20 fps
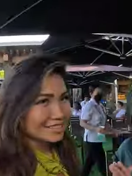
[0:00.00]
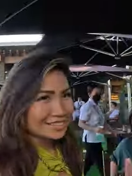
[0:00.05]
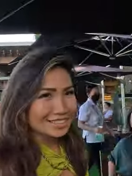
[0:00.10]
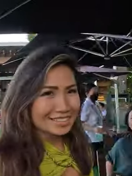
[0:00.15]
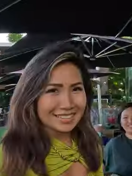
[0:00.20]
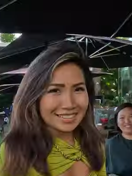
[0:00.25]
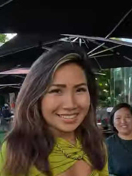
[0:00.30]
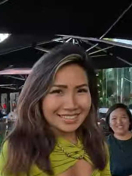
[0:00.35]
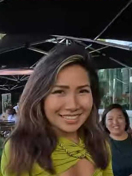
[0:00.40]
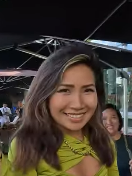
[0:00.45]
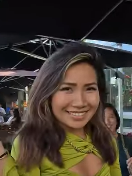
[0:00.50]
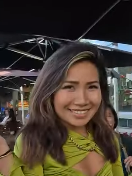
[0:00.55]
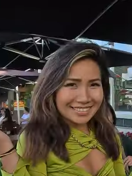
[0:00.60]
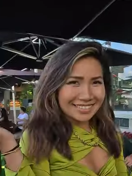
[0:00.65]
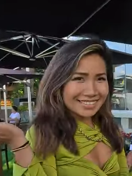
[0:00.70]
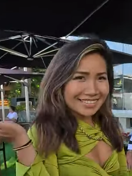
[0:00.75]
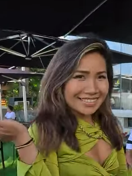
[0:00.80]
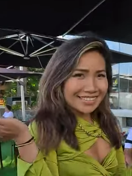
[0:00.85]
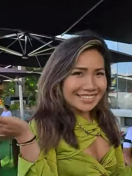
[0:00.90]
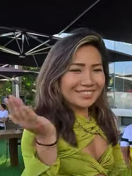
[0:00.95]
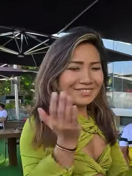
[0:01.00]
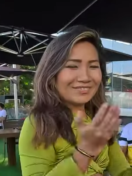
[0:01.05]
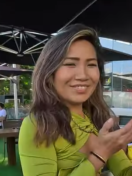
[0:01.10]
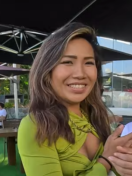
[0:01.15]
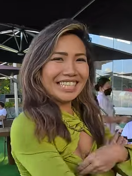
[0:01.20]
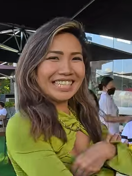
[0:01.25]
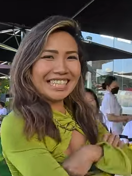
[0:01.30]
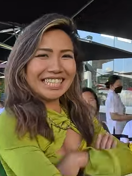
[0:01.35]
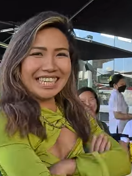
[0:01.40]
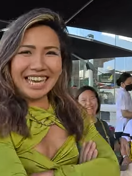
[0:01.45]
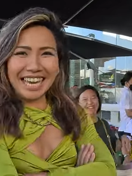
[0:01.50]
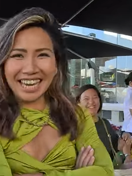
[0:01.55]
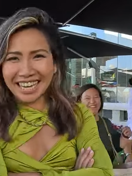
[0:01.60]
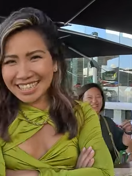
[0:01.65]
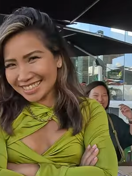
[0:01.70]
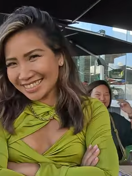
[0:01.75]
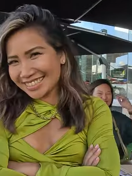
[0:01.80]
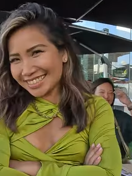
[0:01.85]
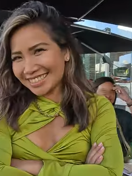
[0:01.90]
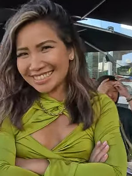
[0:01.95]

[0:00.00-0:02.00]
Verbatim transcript: the fabulous Kat. Me again.